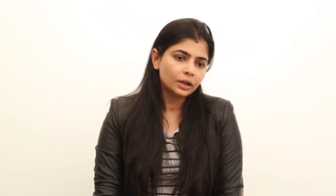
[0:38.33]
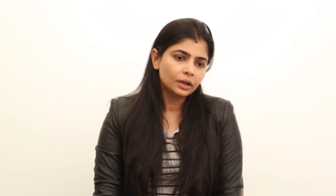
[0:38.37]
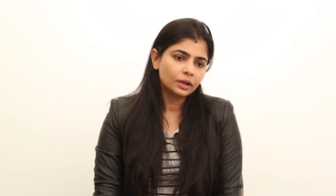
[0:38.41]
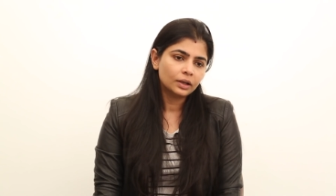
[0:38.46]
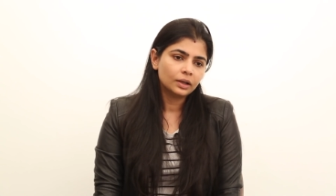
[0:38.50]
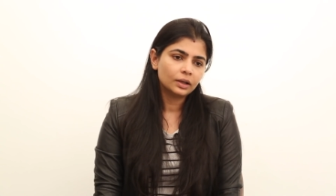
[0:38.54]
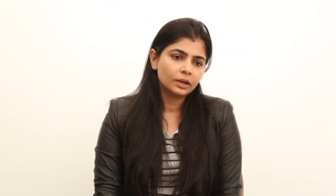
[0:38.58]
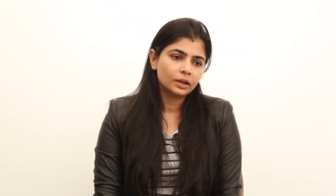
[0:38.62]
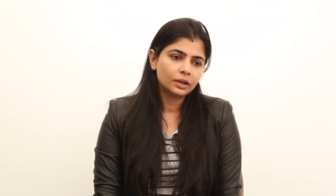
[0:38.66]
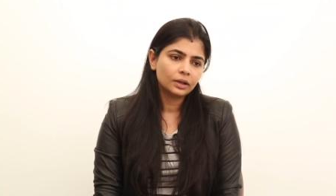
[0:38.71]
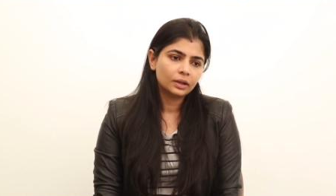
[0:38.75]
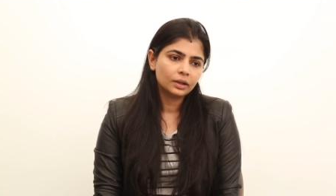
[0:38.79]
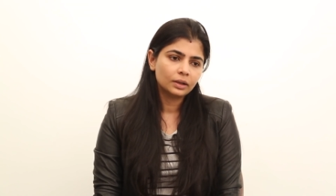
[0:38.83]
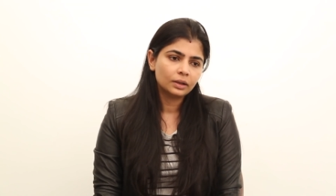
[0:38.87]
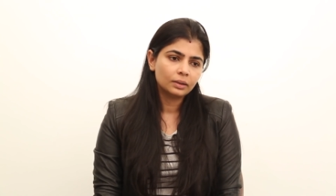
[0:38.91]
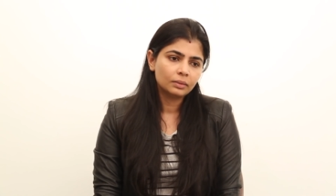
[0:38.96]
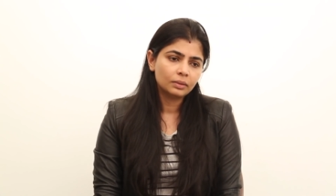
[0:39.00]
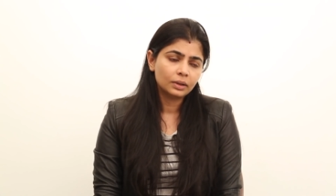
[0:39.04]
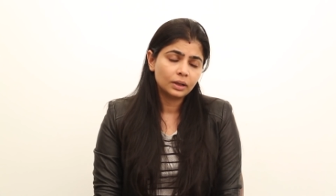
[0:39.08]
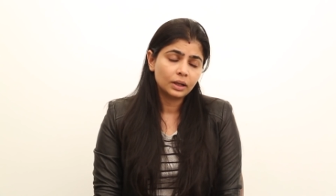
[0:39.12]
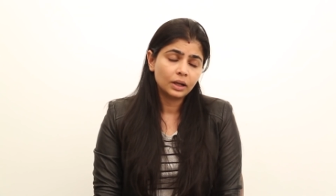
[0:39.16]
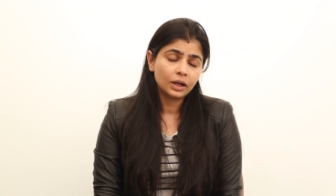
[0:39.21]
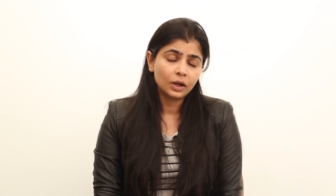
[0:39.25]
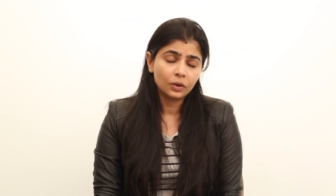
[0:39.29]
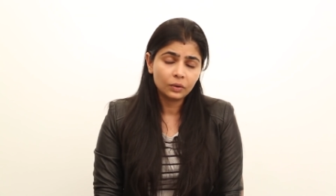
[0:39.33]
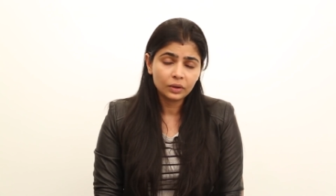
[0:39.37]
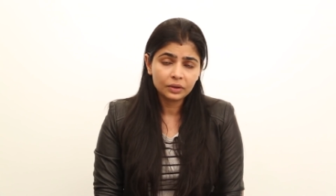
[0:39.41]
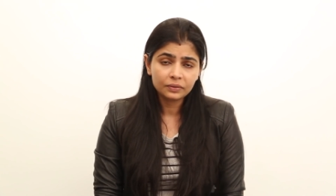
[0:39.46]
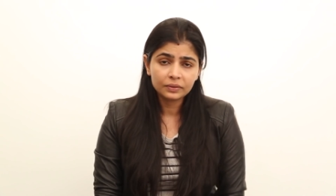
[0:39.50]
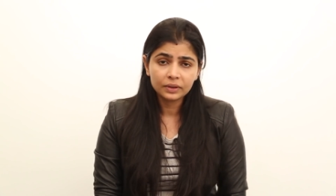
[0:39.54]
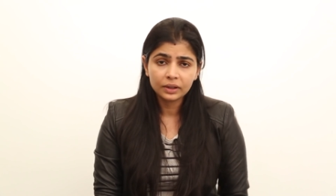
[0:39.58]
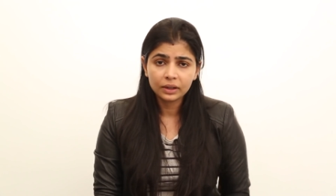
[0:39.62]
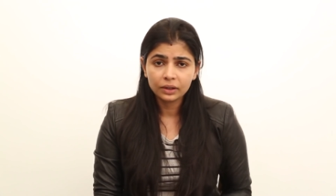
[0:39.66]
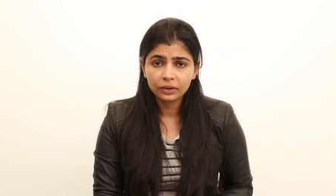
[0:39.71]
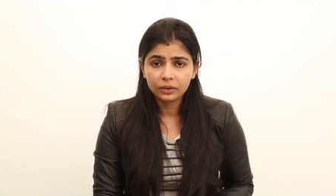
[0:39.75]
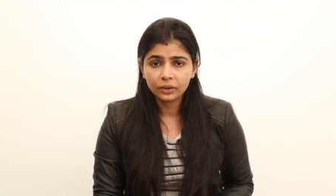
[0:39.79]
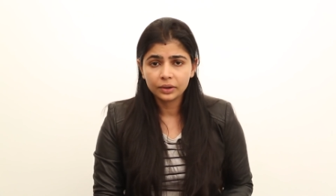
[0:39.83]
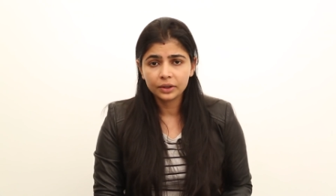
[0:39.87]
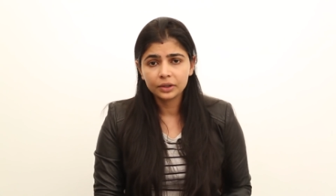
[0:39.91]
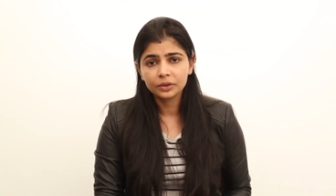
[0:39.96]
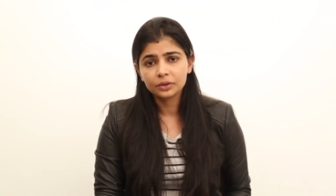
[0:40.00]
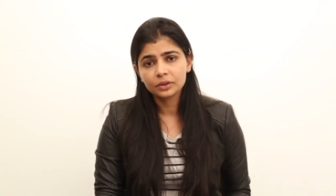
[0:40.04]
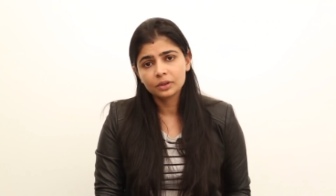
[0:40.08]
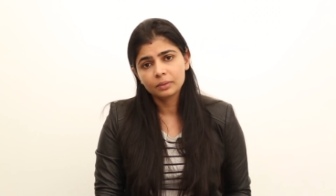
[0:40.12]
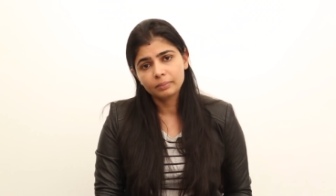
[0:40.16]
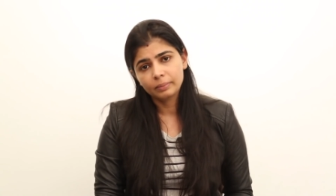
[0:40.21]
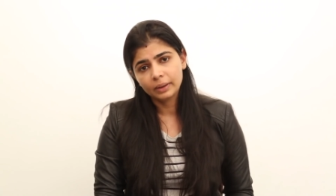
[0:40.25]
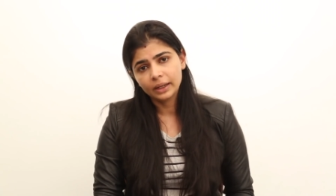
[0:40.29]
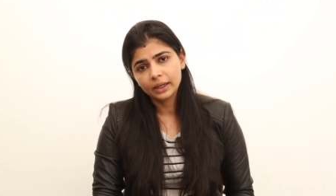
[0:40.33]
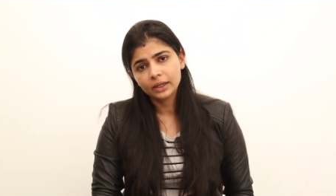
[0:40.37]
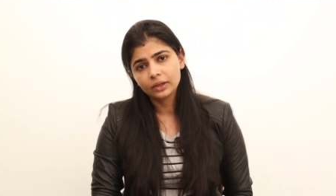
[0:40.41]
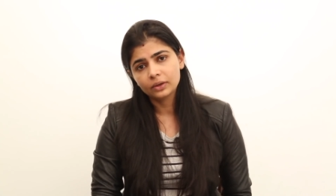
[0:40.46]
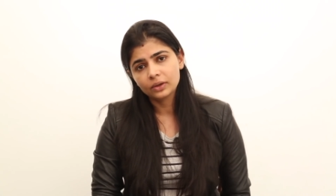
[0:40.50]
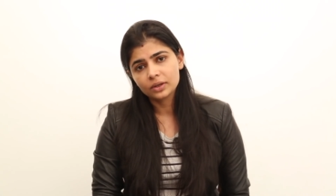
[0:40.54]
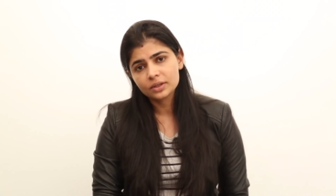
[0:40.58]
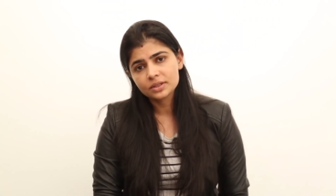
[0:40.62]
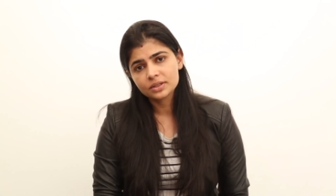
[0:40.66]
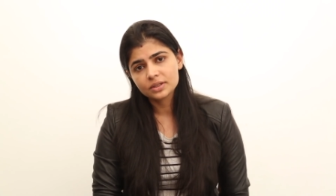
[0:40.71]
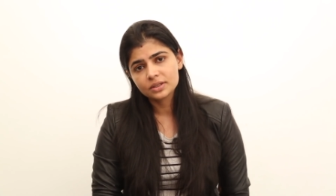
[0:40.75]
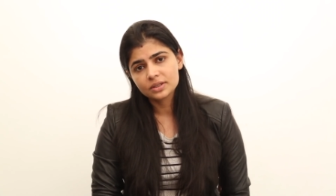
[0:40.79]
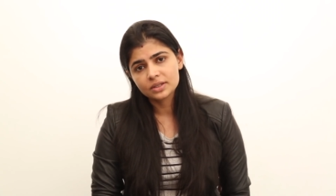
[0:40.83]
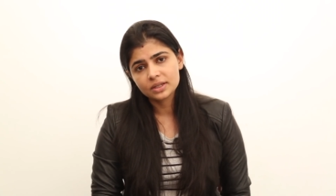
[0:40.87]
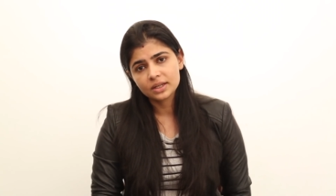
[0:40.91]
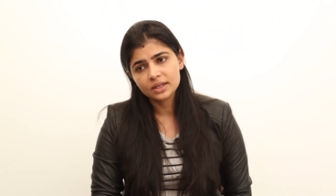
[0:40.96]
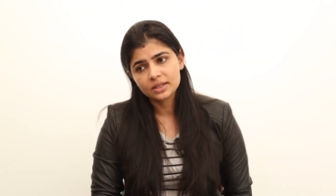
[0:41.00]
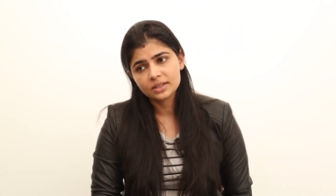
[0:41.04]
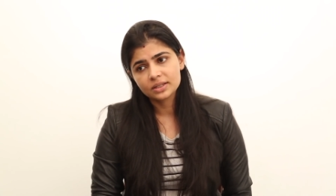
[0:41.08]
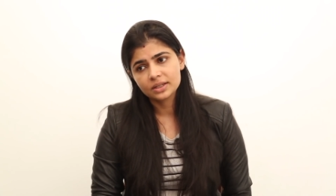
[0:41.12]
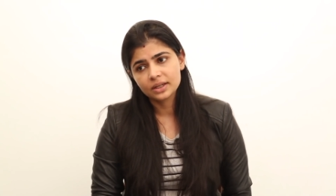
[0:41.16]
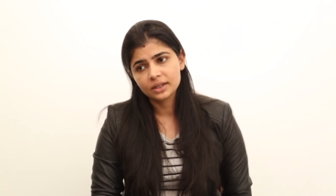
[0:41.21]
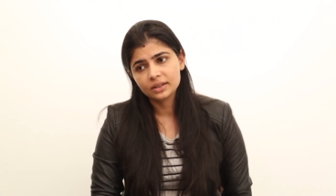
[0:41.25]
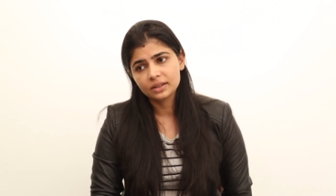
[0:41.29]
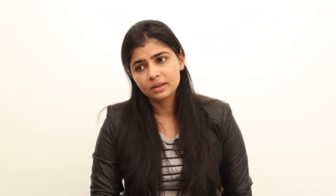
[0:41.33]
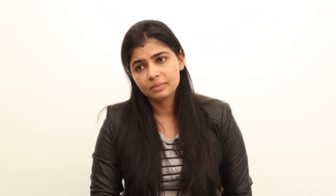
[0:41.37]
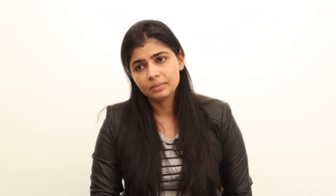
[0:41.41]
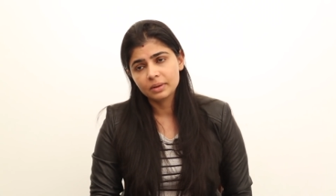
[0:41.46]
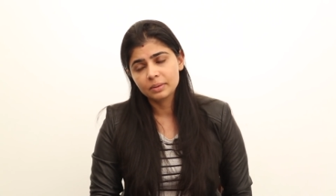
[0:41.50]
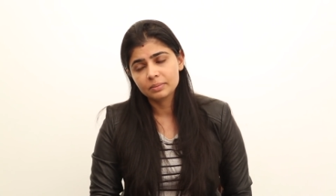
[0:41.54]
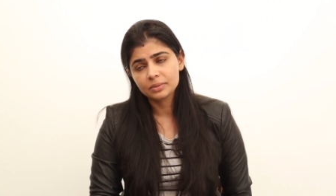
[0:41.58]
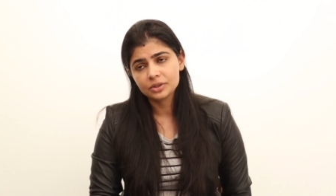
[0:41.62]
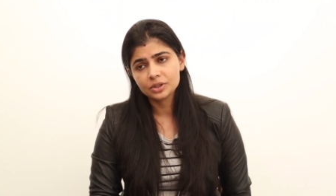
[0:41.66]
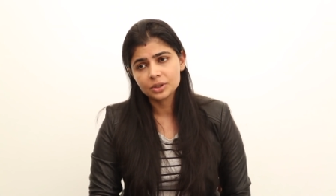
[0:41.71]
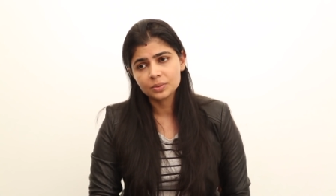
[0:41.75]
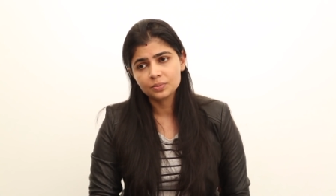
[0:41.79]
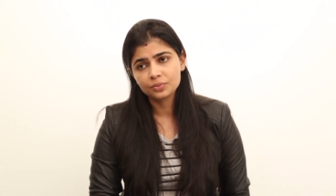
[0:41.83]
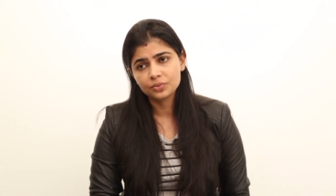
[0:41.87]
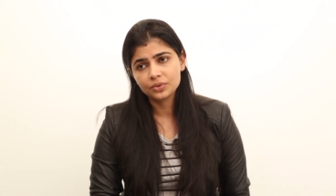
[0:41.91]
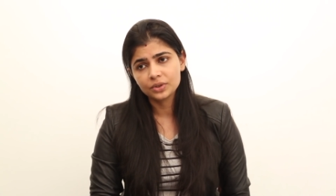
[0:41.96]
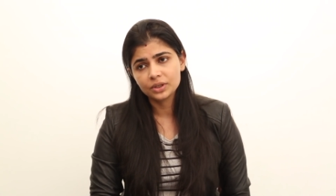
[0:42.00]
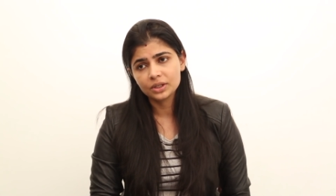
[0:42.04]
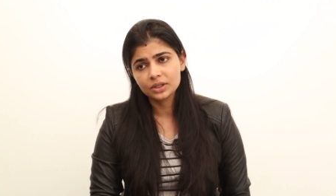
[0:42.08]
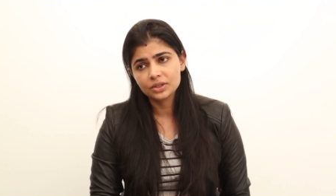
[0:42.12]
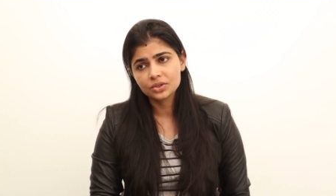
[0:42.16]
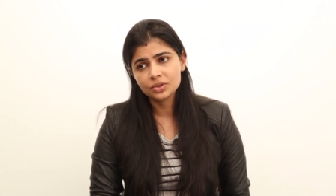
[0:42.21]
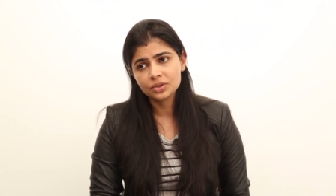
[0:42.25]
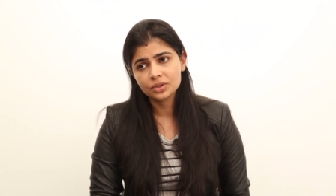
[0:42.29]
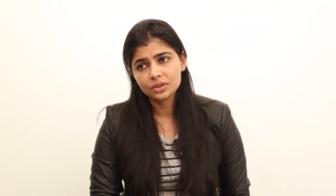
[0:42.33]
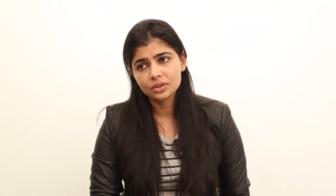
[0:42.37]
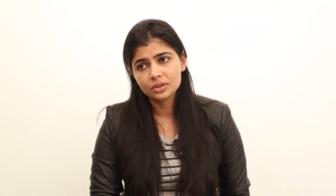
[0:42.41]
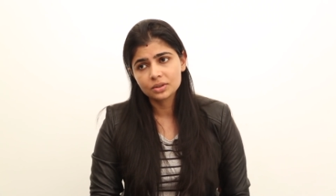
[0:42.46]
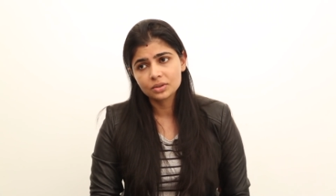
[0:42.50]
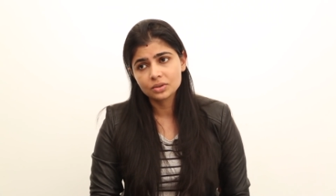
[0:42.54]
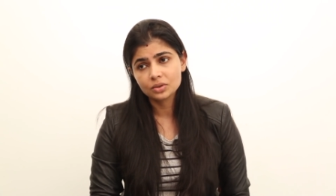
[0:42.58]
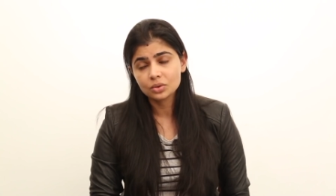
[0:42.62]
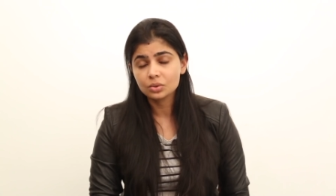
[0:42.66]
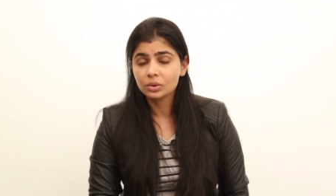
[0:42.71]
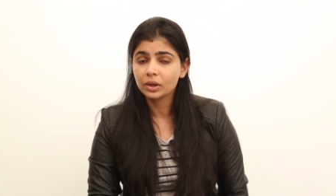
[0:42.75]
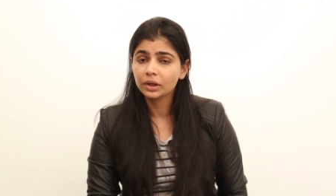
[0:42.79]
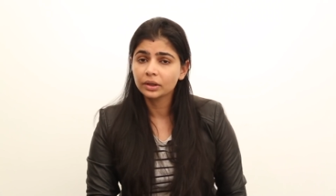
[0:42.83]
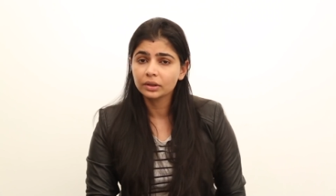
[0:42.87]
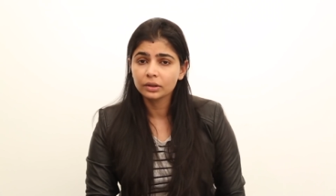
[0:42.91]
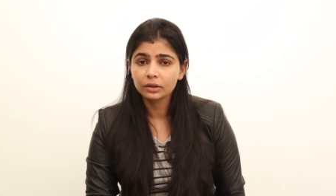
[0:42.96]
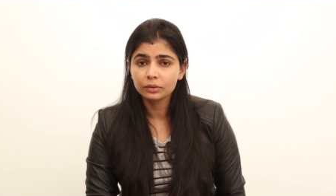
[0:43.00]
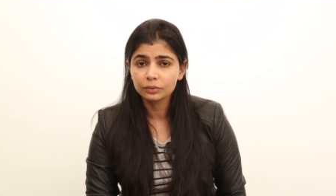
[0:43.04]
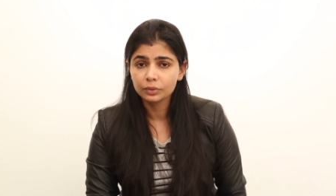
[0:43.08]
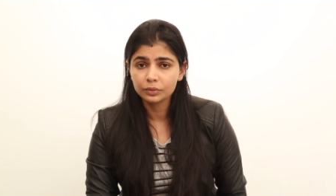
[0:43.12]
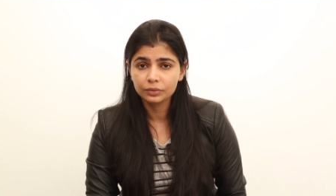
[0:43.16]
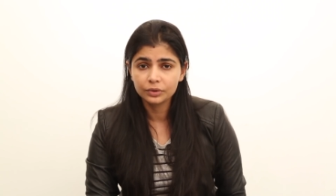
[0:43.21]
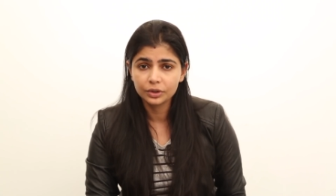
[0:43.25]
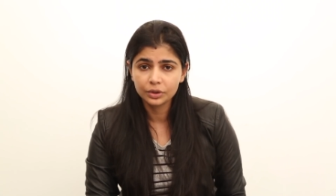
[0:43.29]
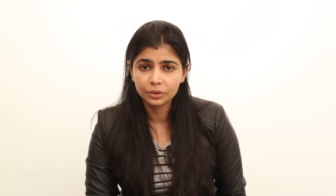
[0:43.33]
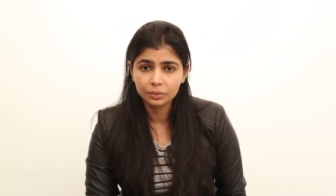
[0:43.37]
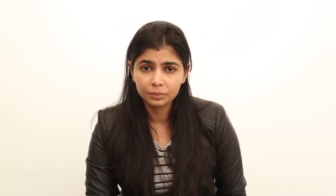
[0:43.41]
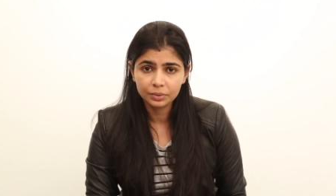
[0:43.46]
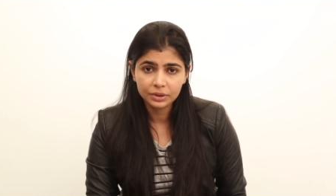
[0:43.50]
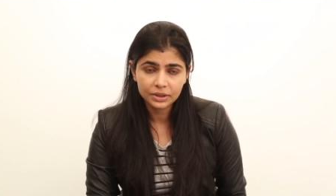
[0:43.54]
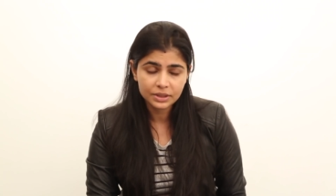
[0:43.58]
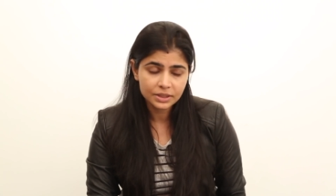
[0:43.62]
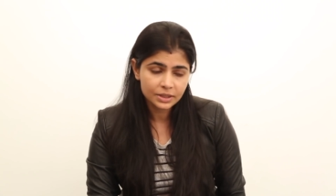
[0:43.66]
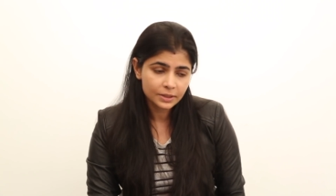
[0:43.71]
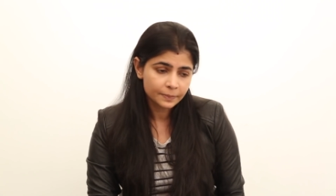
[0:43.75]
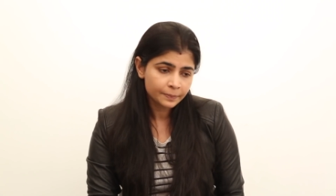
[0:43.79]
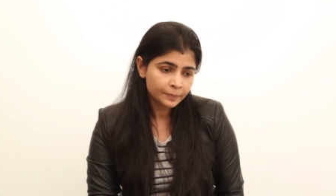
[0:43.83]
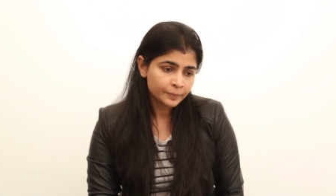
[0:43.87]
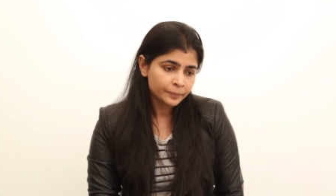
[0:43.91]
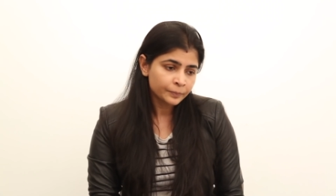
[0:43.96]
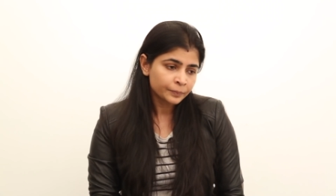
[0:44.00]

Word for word: Uh, however, according to the bylaws it says that the membership fee is 250 rupees